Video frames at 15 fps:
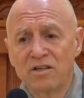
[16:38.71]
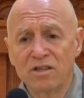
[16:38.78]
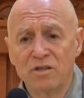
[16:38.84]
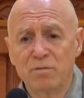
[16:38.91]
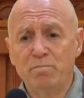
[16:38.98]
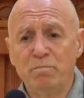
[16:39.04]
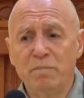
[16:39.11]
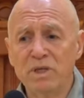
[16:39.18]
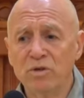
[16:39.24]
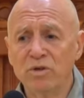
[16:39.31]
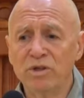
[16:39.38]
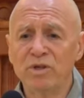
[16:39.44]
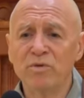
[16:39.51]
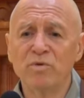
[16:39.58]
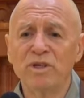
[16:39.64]
this
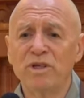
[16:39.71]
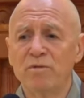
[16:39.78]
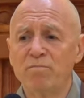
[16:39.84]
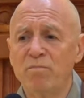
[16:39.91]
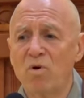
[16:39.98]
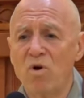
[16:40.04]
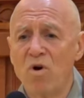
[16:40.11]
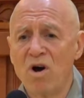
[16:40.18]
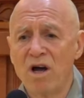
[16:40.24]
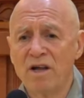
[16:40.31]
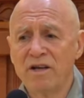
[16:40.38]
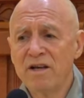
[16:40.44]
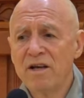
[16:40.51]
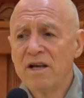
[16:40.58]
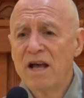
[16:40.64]
building we had
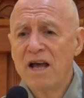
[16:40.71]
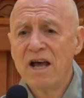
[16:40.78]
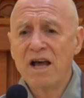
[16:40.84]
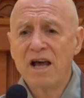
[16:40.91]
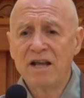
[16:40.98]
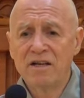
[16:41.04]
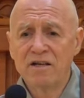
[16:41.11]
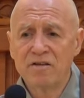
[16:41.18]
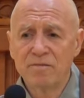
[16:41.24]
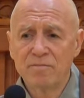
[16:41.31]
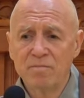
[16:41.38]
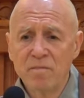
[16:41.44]
bought and